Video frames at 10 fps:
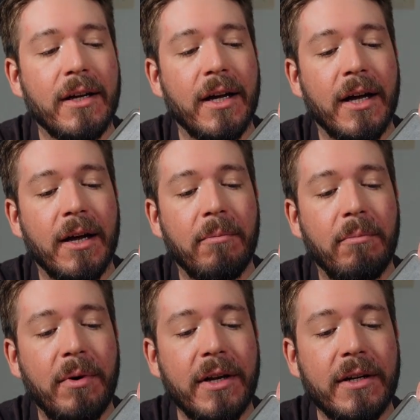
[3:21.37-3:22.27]

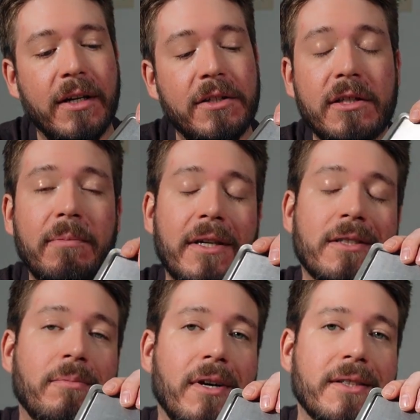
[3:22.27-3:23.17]
But it just makes the
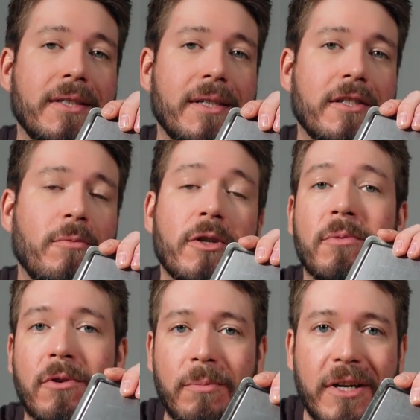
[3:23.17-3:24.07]
process so much
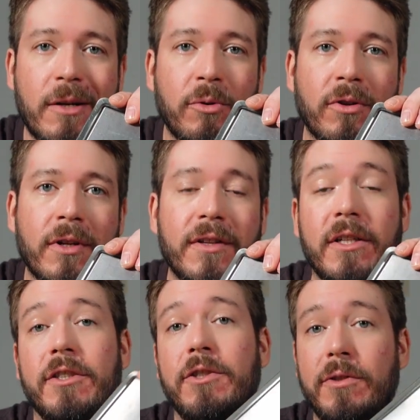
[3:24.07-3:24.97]
more repeatable than
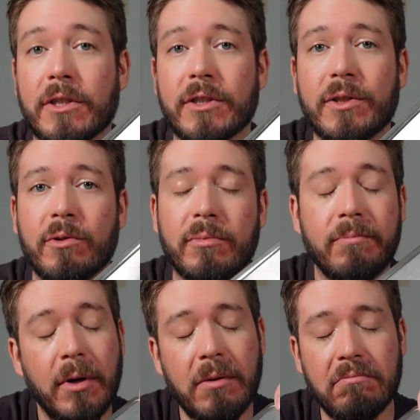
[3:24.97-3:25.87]
just using a scoop.
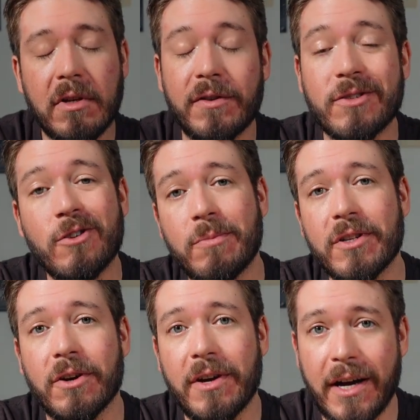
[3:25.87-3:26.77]
But if a scoop is
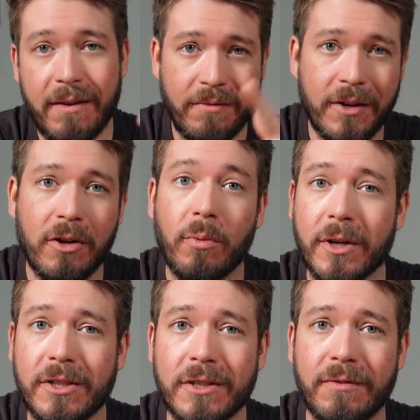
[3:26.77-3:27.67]
all you have, it'll
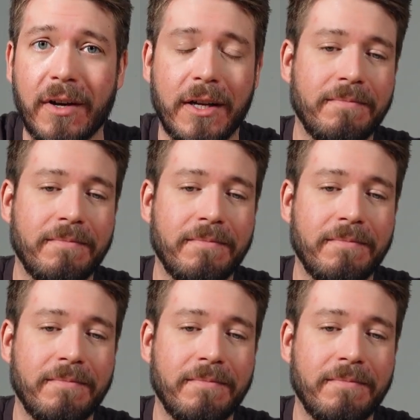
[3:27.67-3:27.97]
work just fine.